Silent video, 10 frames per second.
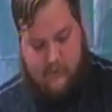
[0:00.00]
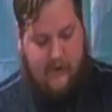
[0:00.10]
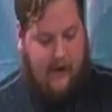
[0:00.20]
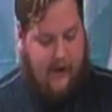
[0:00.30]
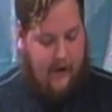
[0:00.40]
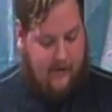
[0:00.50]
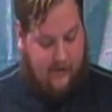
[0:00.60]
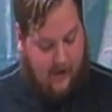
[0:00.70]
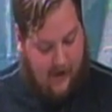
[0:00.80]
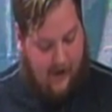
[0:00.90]
And
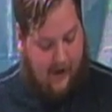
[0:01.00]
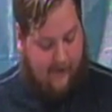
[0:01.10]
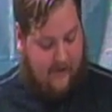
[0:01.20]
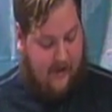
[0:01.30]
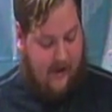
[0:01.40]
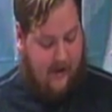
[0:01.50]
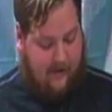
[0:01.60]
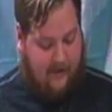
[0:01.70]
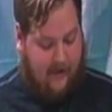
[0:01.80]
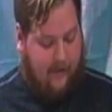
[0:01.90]
I have today
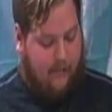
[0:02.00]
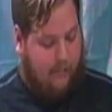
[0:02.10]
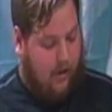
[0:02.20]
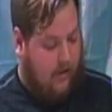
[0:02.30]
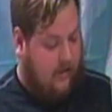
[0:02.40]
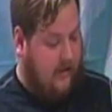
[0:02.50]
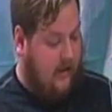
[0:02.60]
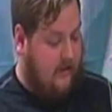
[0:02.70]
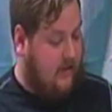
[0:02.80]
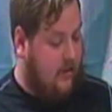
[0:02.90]
the Berkley
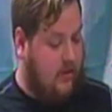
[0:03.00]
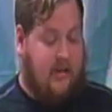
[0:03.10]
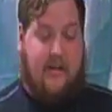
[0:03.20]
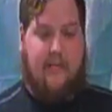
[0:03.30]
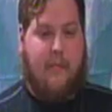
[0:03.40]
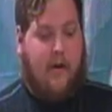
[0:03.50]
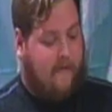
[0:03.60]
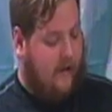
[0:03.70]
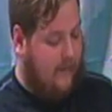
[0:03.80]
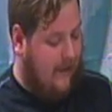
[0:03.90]
solution. It's
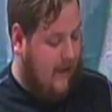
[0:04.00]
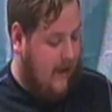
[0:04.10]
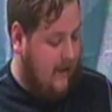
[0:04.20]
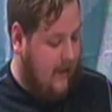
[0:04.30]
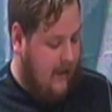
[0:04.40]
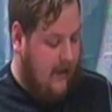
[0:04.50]
monofilament line.